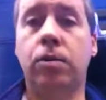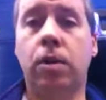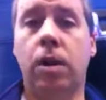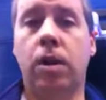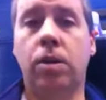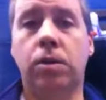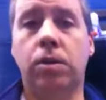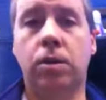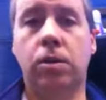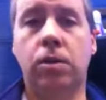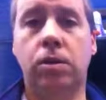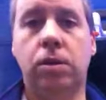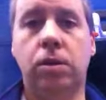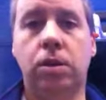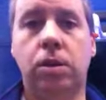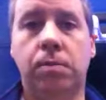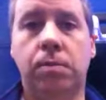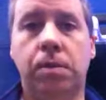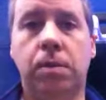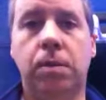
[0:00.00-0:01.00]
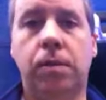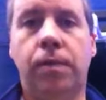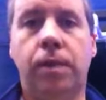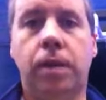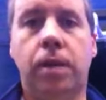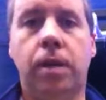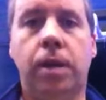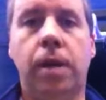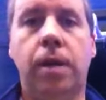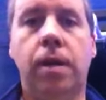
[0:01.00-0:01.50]
Lugol solution
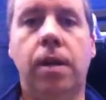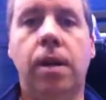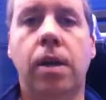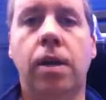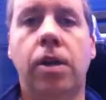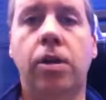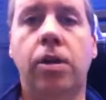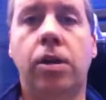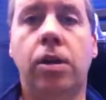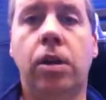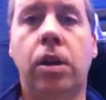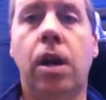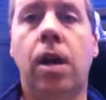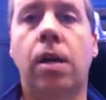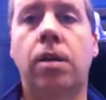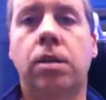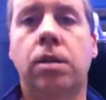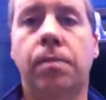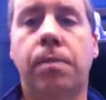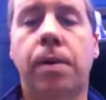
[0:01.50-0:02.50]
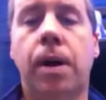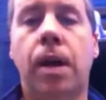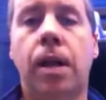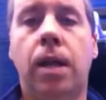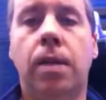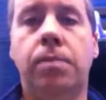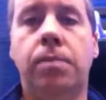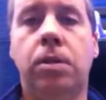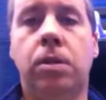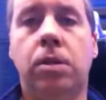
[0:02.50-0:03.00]
specifically, you can cause the
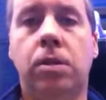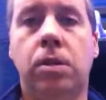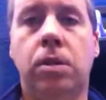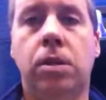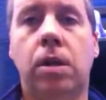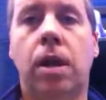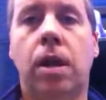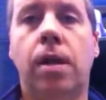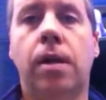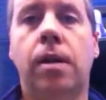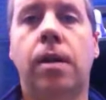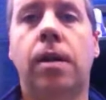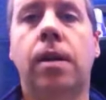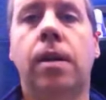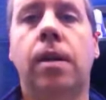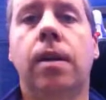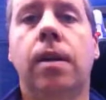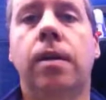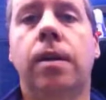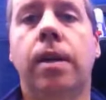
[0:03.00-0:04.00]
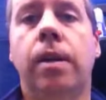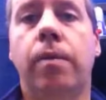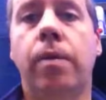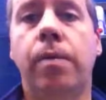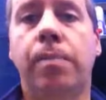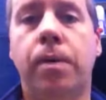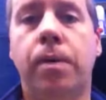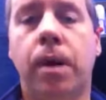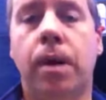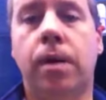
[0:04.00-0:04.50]
polyps to start their
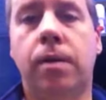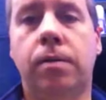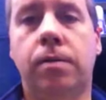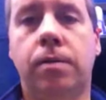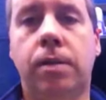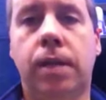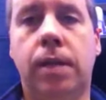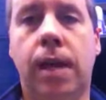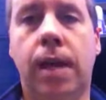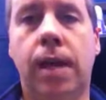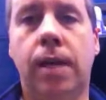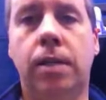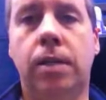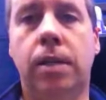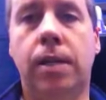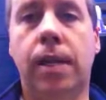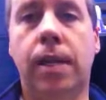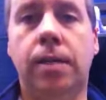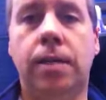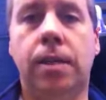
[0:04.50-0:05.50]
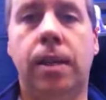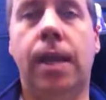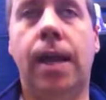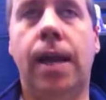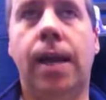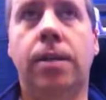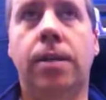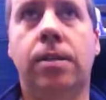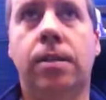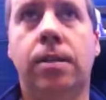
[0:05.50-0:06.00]
reproductive stage, and that's the
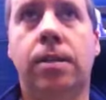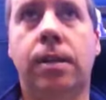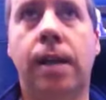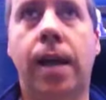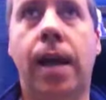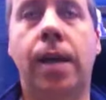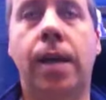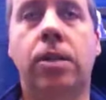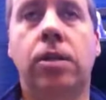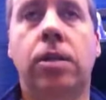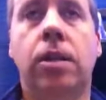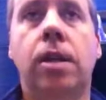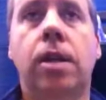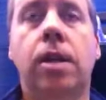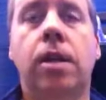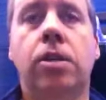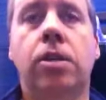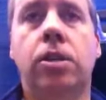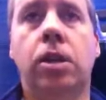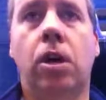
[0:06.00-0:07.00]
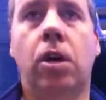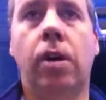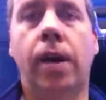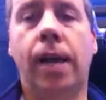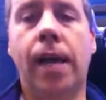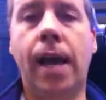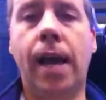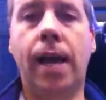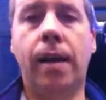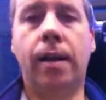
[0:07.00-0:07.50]
last stage. So
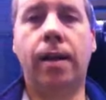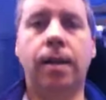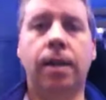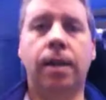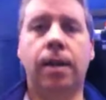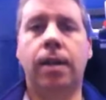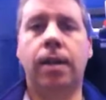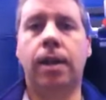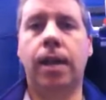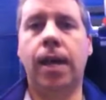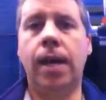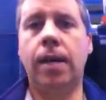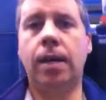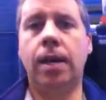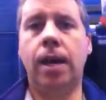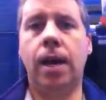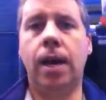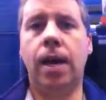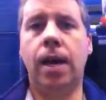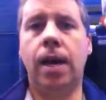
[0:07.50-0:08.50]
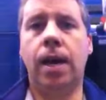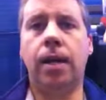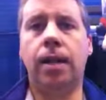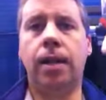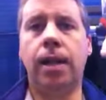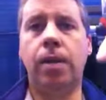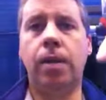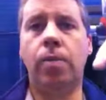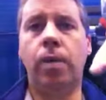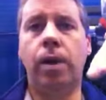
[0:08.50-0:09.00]
again, late uh,
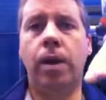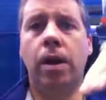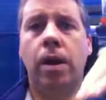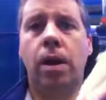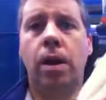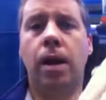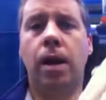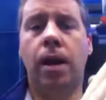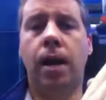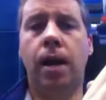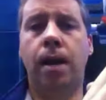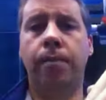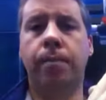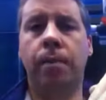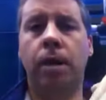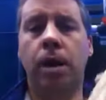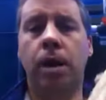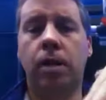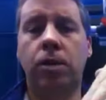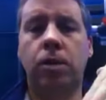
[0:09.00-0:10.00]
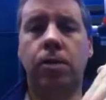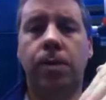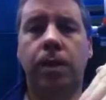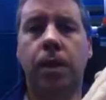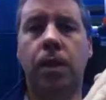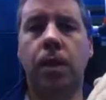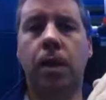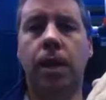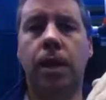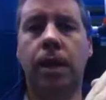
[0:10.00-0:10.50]
late winter, um, or excuse
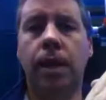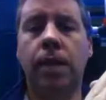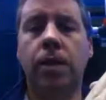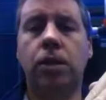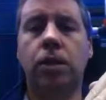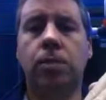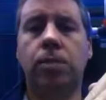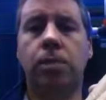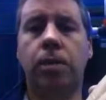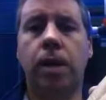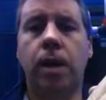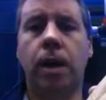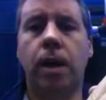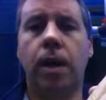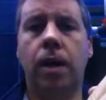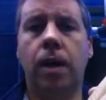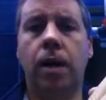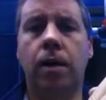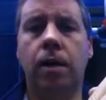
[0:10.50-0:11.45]
me, uh, late spring, uh,